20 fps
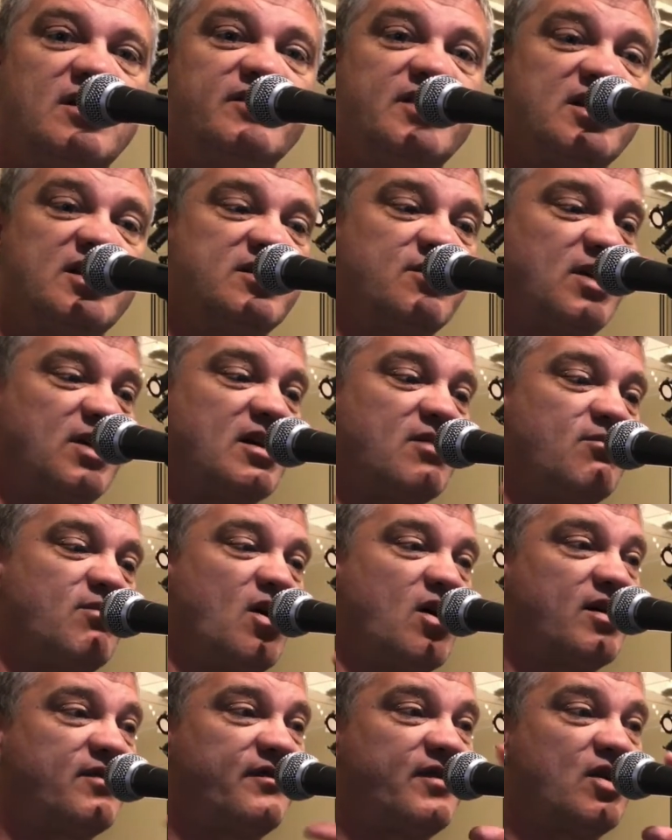that you plug a
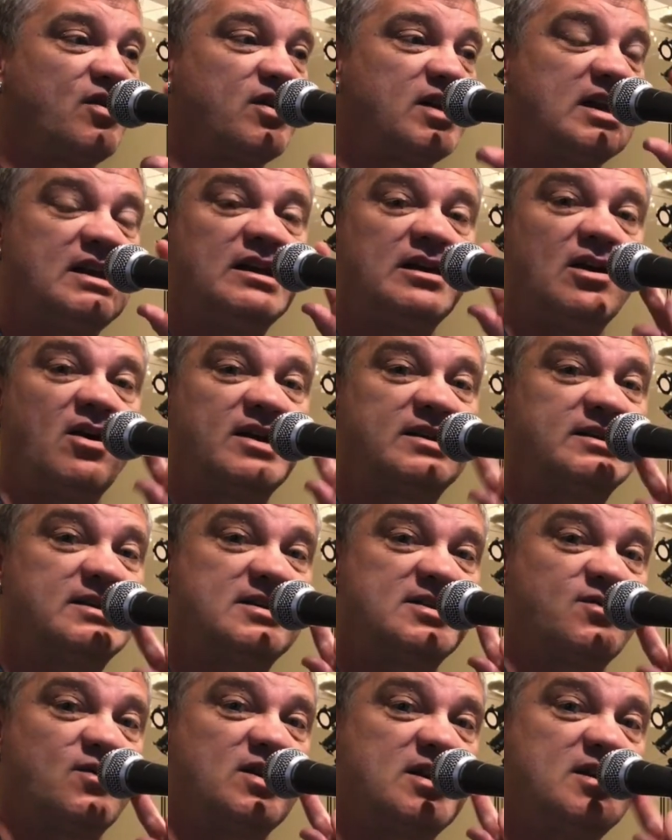microphone in, like
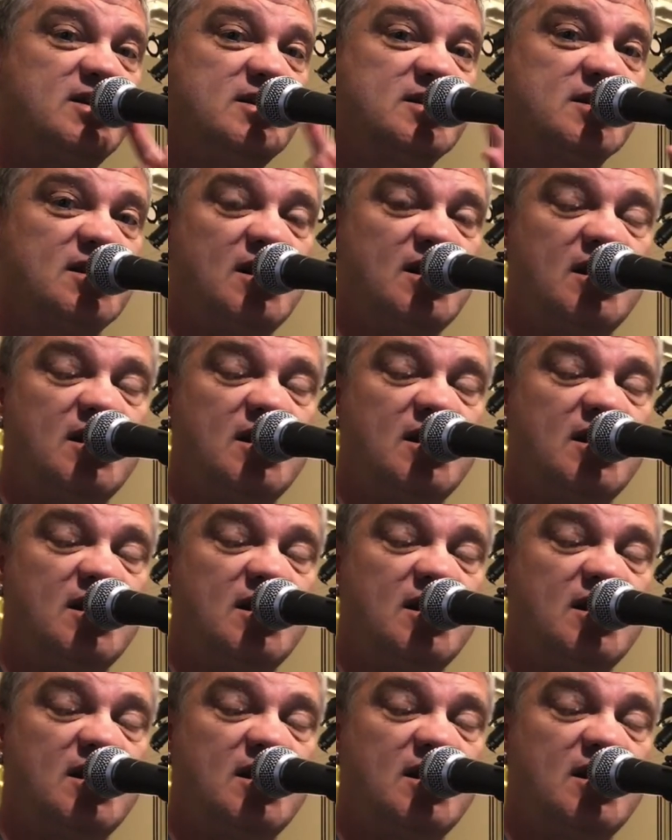this one is,